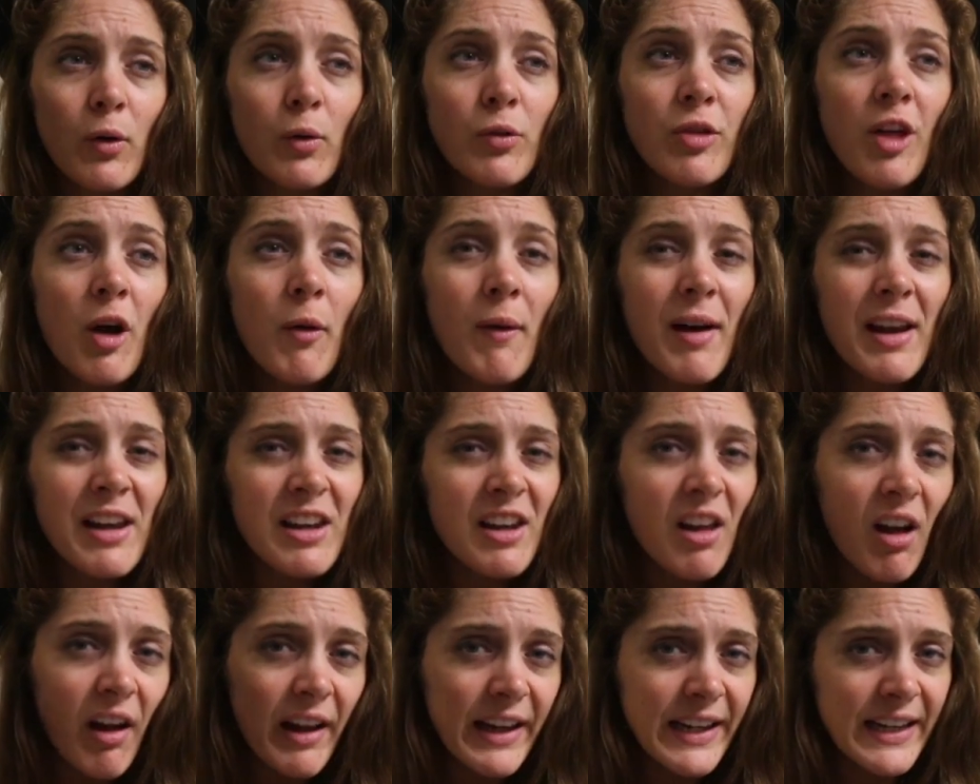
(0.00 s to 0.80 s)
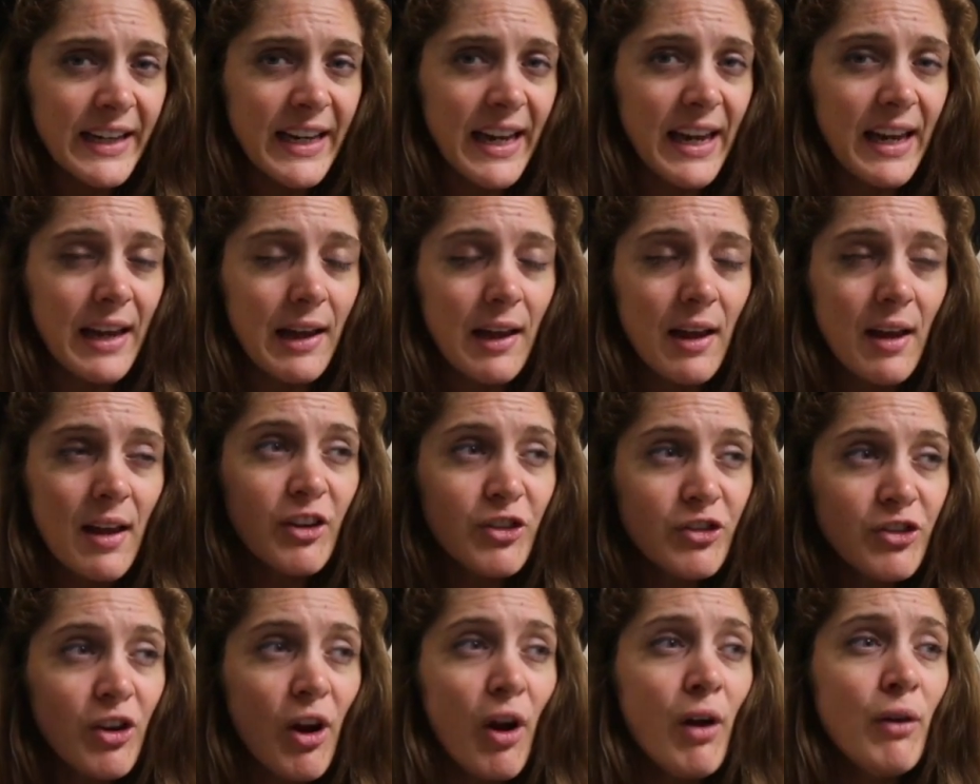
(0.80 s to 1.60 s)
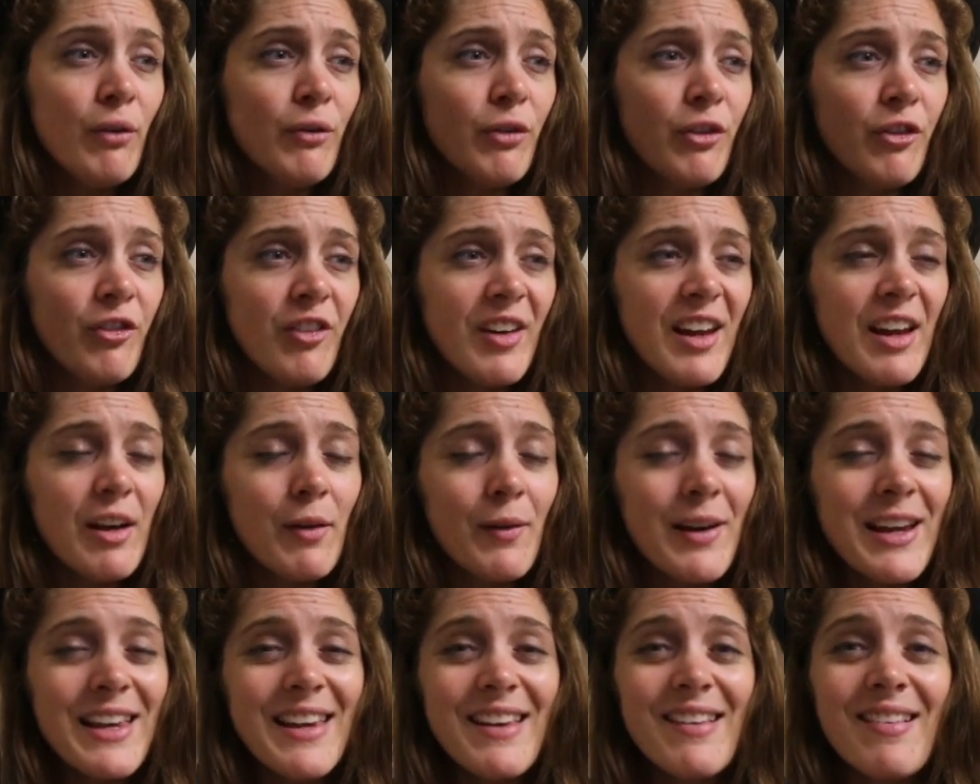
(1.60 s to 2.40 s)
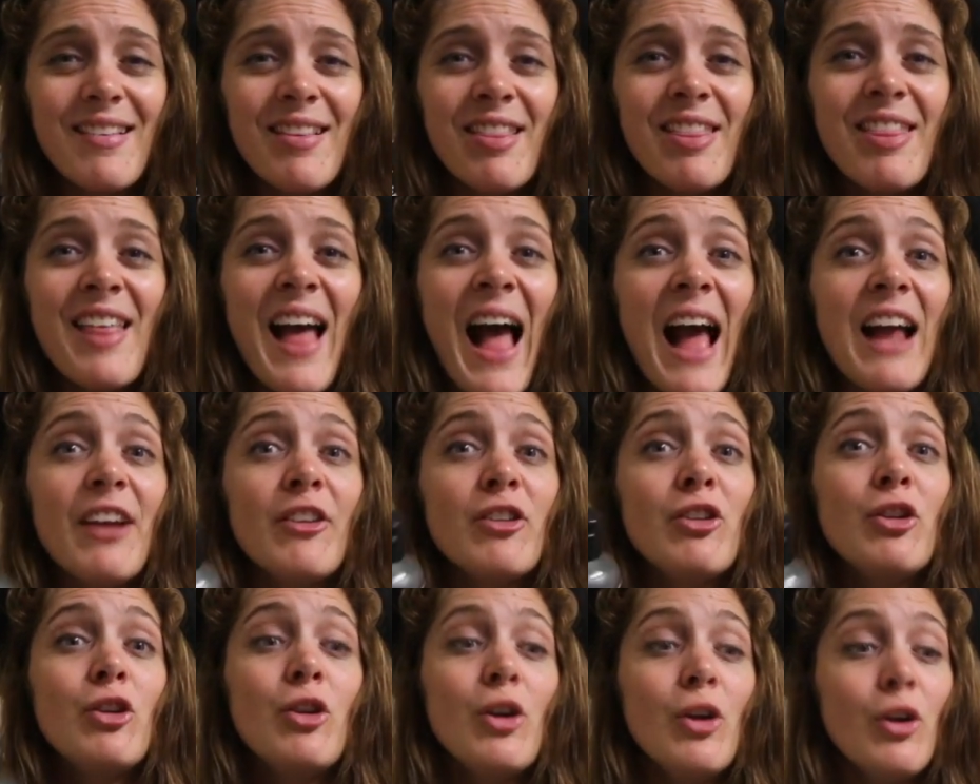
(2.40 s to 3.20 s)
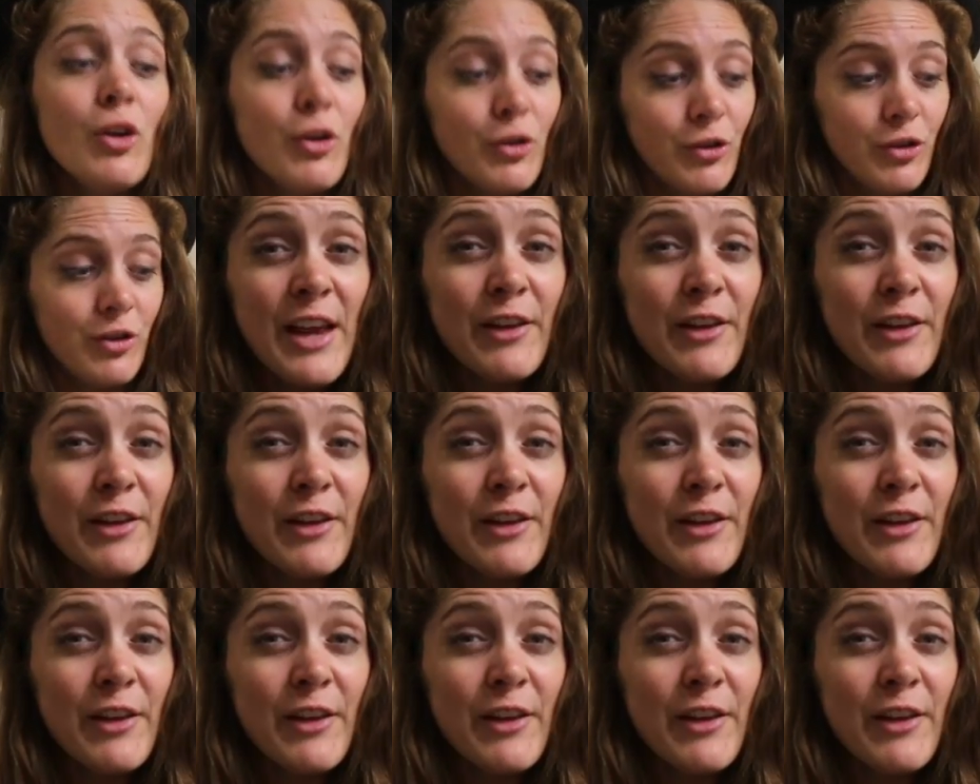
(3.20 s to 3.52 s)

although I like it, I don't feel it is that good.